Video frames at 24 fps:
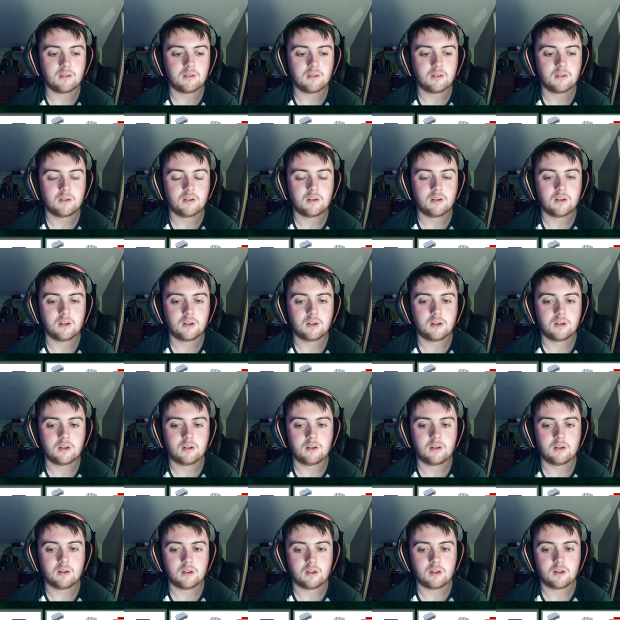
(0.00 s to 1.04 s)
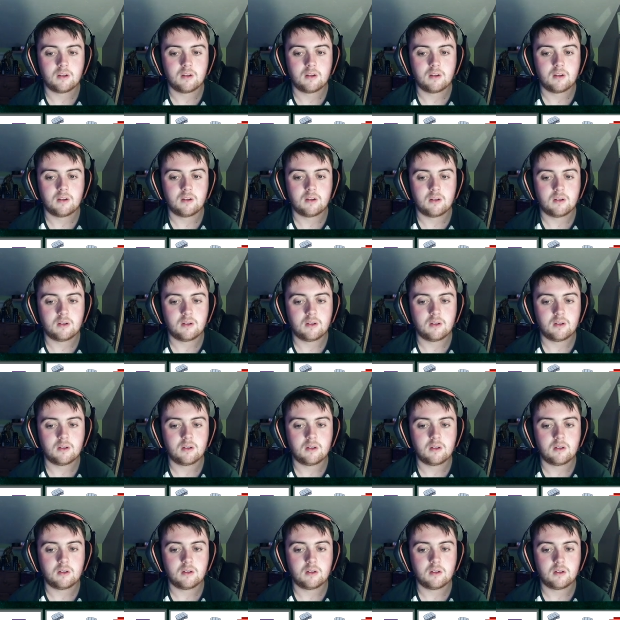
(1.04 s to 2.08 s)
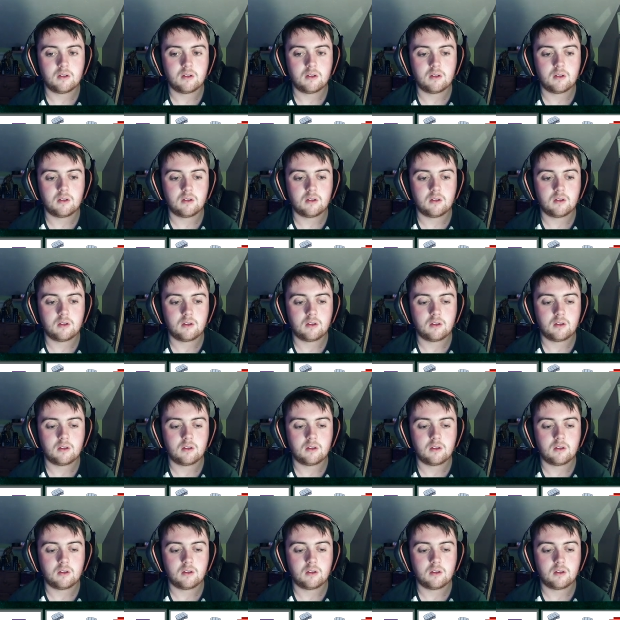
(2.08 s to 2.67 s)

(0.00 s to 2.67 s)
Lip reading: [no speech]